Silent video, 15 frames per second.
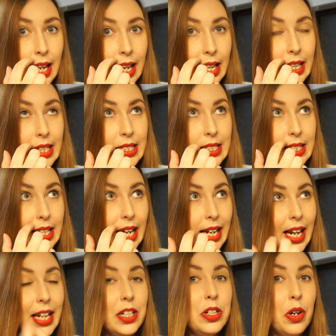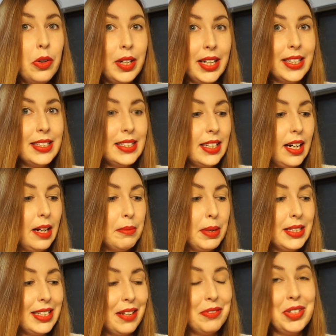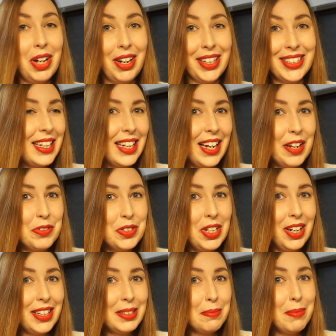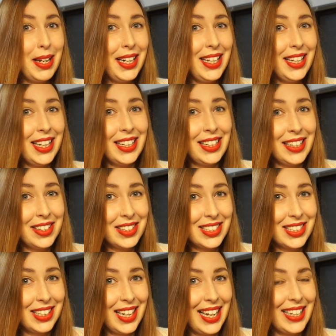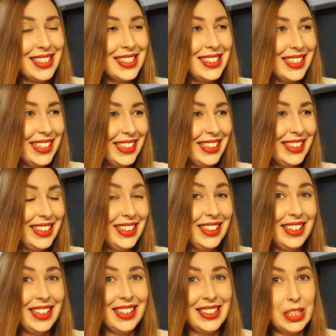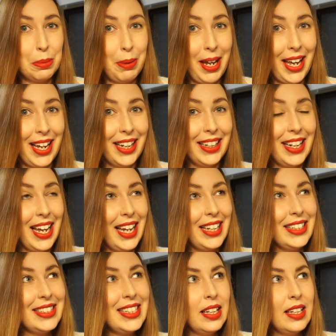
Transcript: is that I noticed, because I've taught many an English class in Japan, and